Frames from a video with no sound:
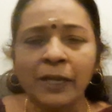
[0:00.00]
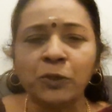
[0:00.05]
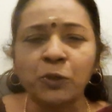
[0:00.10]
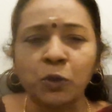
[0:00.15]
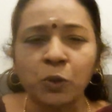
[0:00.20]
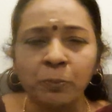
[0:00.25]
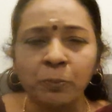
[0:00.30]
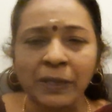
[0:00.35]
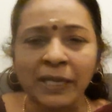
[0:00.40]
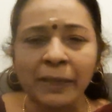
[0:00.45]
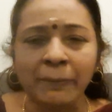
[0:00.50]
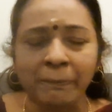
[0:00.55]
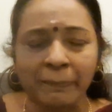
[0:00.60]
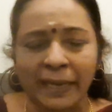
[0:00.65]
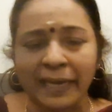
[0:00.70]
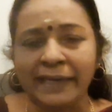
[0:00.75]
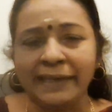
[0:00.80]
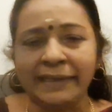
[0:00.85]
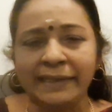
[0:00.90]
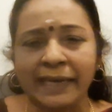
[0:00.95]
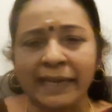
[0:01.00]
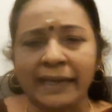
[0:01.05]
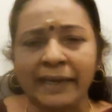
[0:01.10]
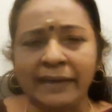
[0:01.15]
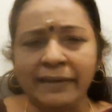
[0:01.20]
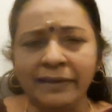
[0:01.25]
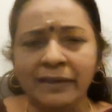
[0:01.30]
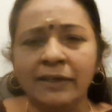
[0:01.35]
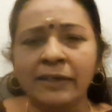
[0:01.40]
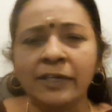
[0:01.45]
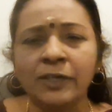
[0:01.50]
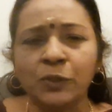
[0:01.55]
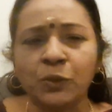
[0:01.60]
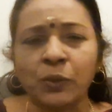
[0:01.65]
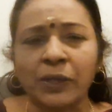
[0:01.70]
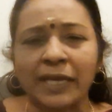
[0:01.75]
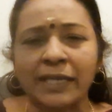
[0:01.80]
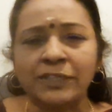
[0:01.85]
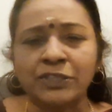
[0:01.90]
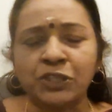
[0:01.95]
to be maintained to
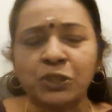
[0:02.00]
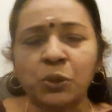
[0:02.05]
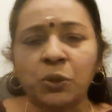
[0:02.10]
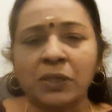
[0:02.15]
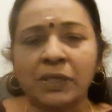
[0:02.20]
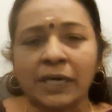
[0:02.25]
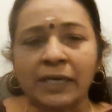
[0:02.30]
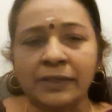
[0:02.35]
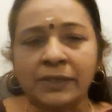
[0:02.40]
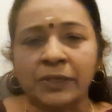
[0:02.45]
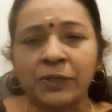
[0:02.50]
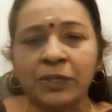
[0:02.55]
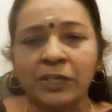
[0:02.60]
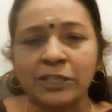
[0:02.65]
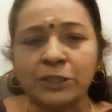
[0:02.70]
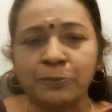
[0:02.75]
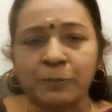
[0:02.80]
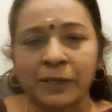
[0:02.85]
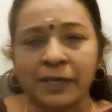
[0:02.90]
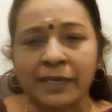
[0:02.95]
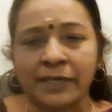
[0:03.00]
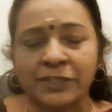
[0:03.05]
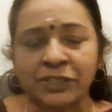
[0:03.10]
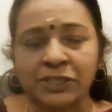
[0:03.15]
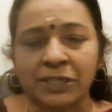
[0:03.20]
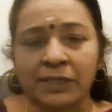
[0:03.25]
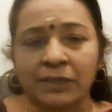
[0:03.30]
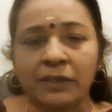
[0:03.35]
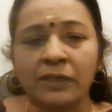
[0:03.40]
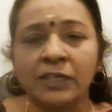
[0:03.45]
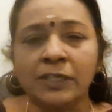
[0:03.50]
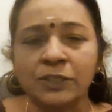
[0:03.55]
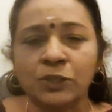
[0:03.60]
ensure continuous production.